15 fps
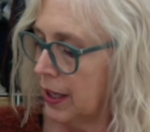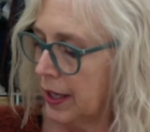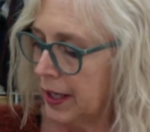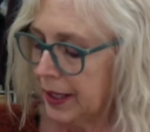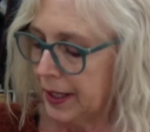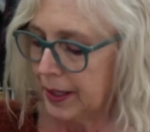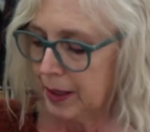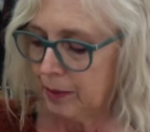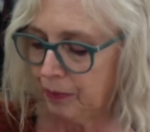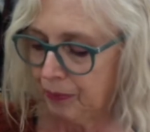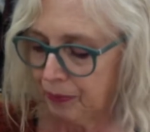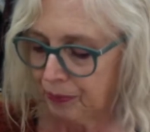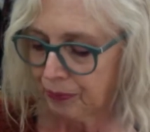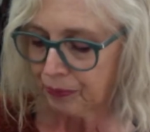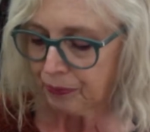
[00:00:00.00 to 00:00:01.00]

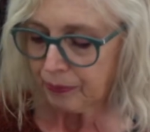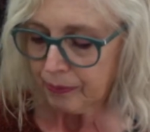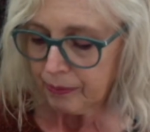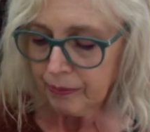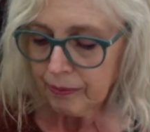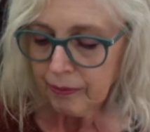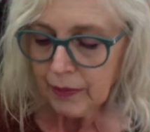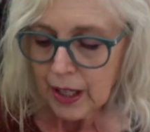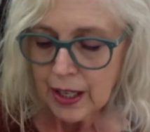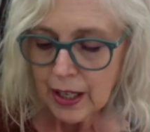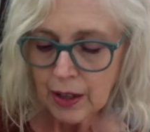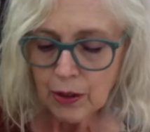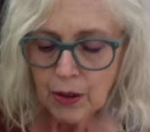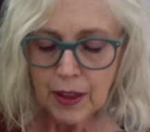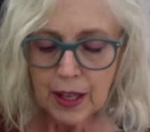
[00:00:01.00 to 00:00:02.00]

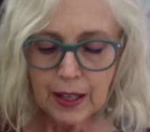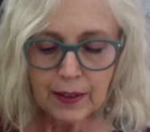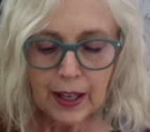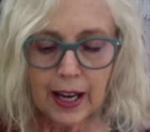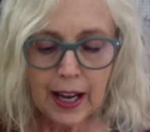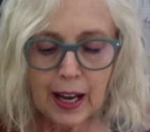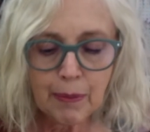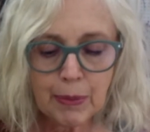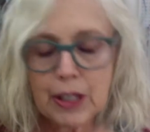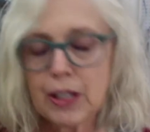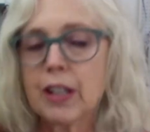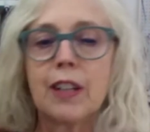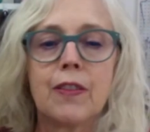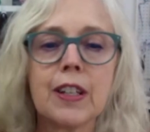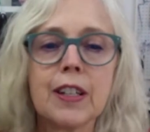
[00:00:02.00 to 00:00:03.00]
Another thing that happened
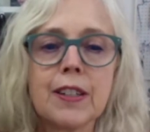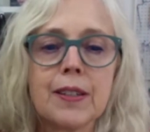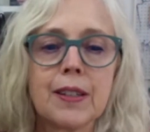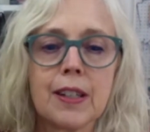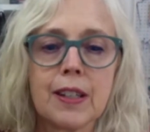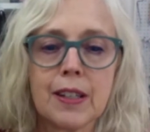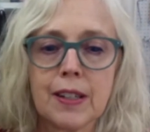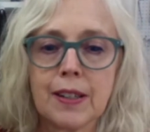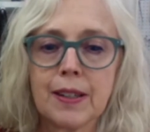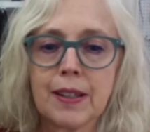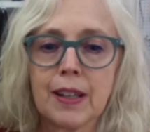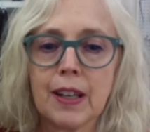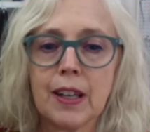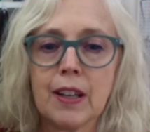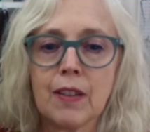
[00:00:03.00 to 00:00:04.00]
on this is
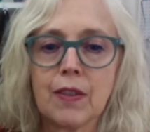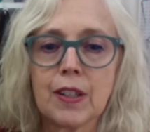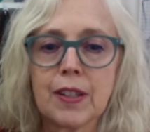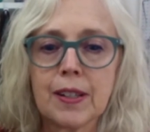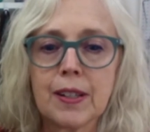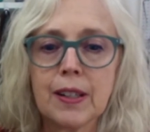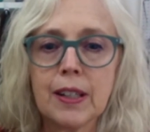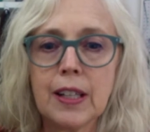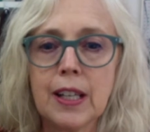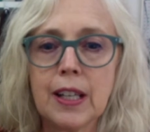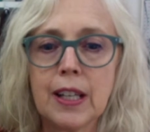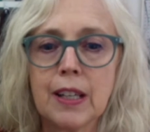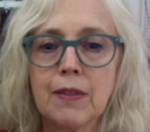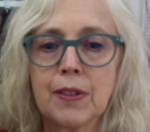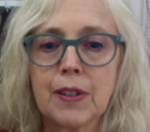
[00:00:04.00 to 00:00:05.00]
the
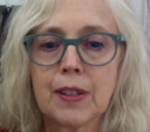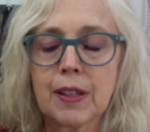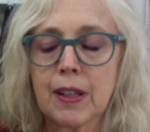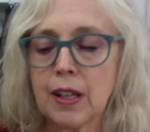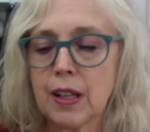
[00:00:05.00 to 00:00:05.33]
sleeves